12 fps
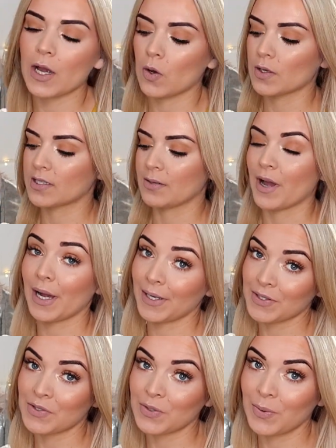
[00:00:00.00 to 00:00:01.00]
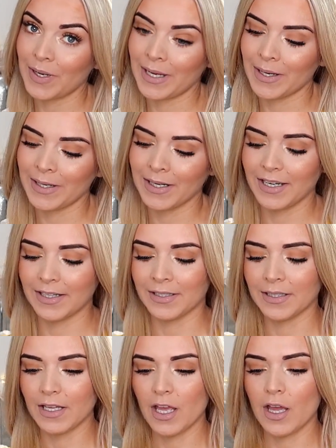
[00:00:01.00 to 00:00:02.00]
I got some
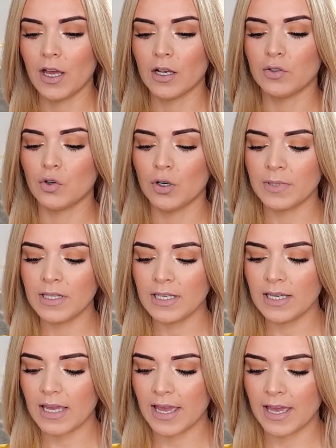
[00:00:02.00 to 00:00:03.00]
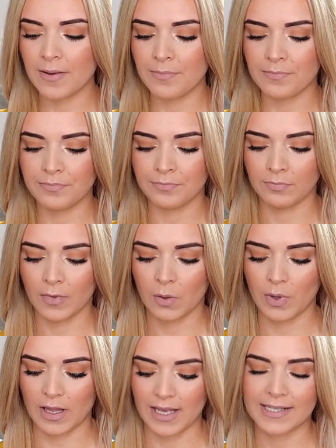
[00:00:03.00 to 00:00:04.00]
underwear. Normally,
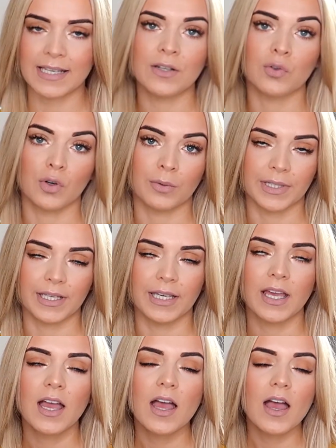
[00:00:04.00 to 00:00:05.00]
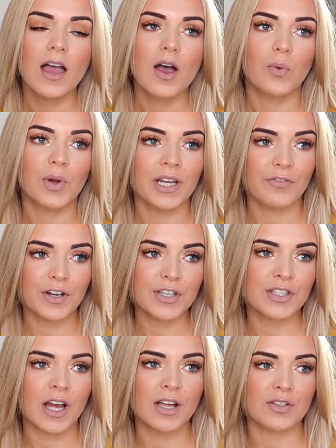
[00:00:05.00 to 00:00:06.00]
well, I say normally, when I
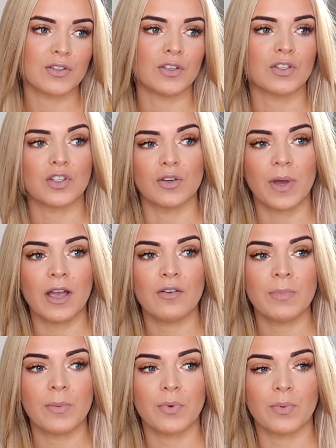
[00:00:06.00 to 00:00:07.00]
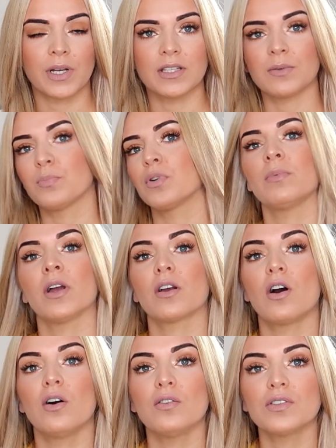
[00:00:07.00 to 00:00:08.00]
first started doing YouTube, I remember when I did Primark
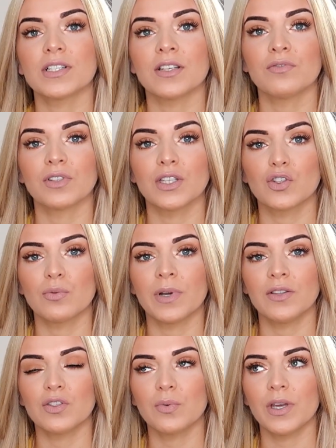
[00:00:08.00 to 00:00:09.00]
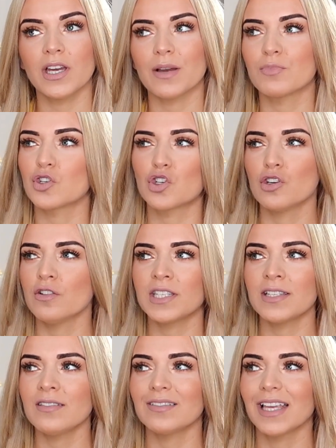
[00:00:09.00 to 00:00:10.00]
hauls, I didn't really show my underwear. I'm sure I
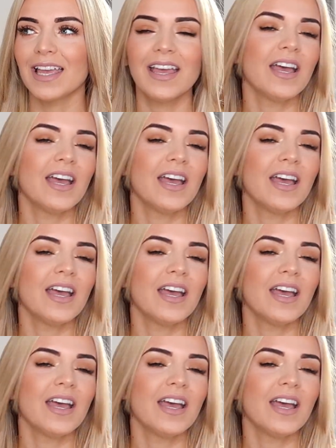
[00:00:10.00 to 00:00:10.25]
didn't,